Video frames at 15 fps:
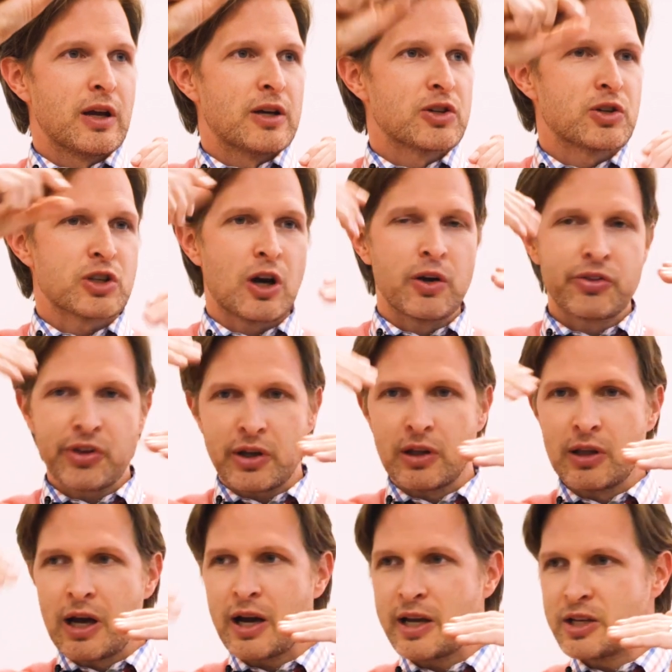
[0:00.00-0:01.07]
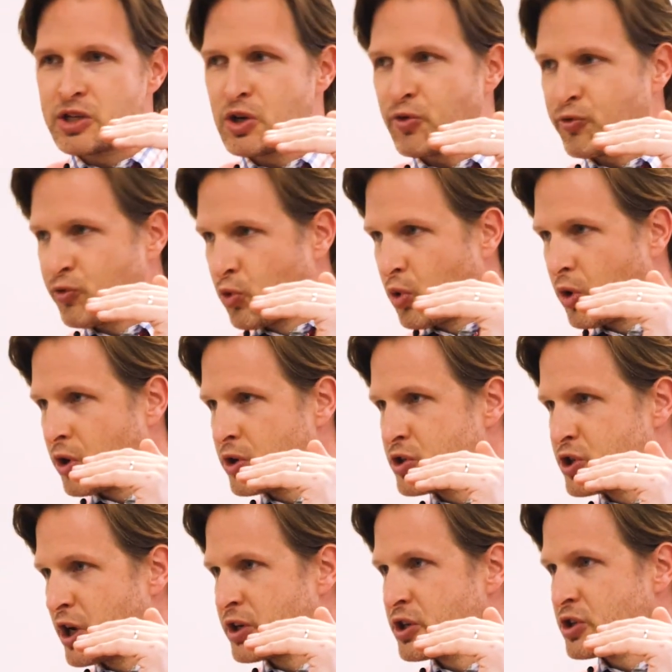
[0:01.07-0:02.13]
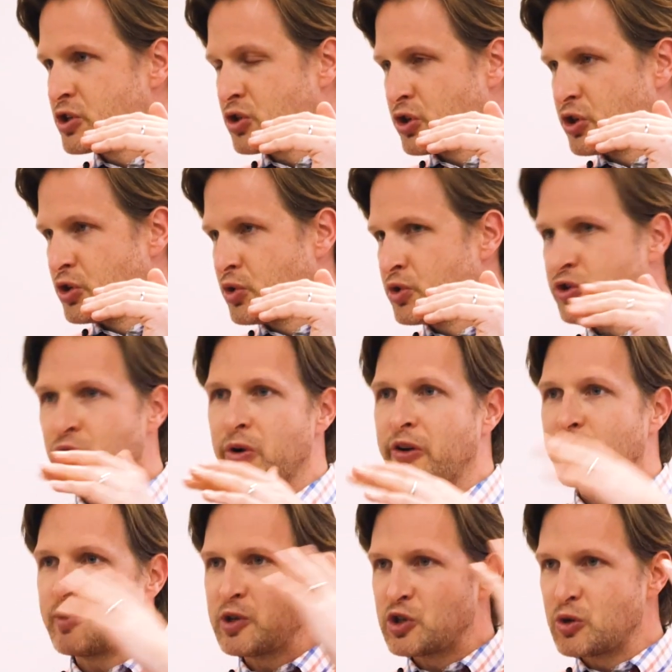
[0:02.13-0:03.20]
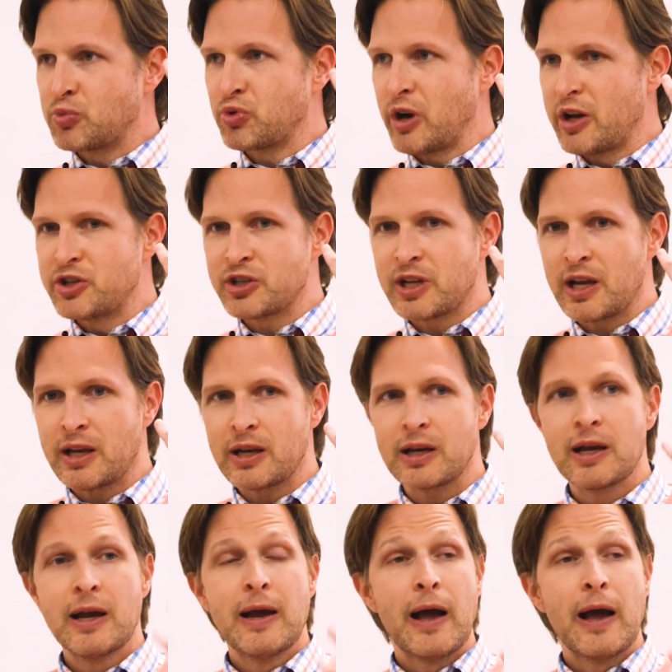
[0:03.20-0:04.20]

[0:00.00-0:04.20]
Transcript: So it's like a lot easier for judges to use. You don't have to be super educated.